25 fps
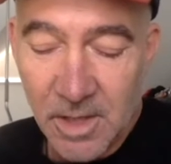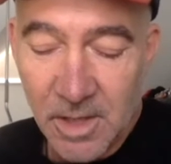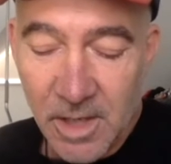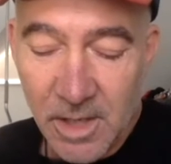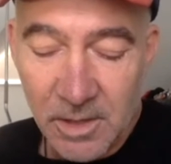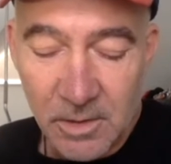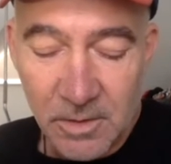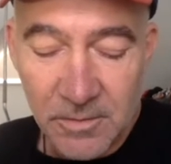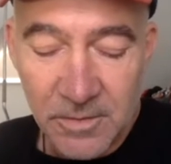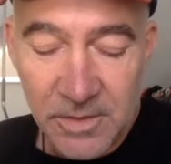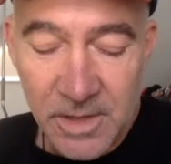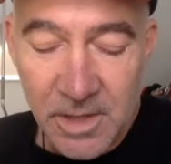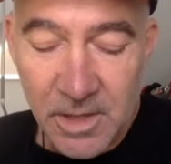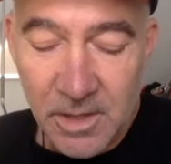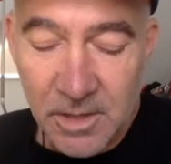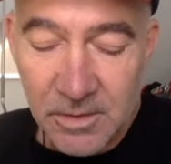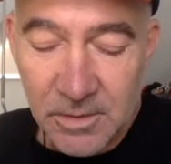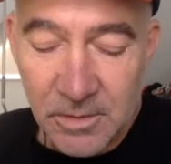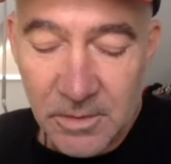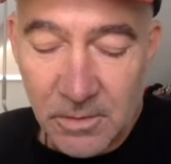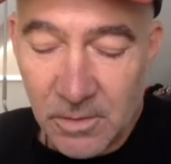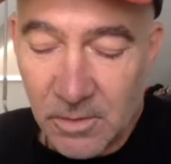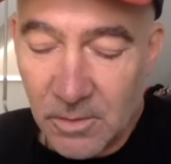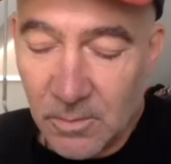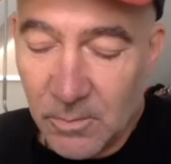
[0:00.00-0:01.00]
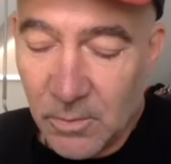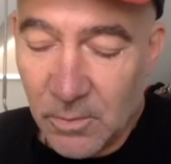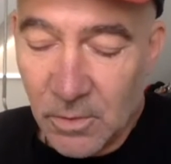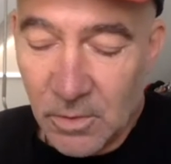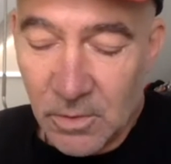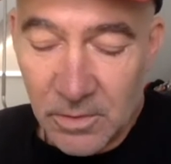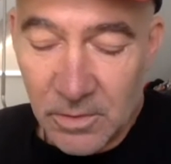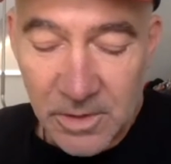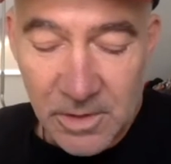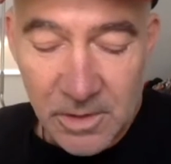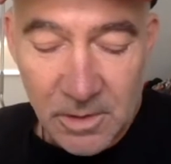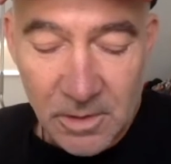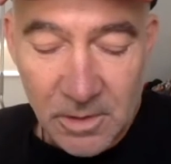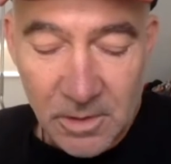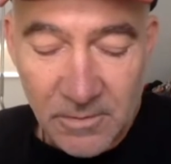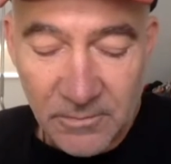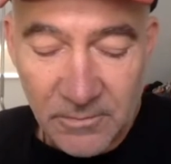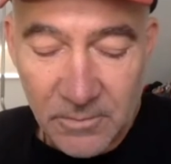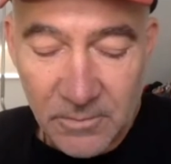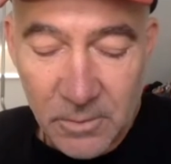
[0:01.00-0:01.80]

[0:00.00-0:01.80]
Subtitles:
and on the editorial board of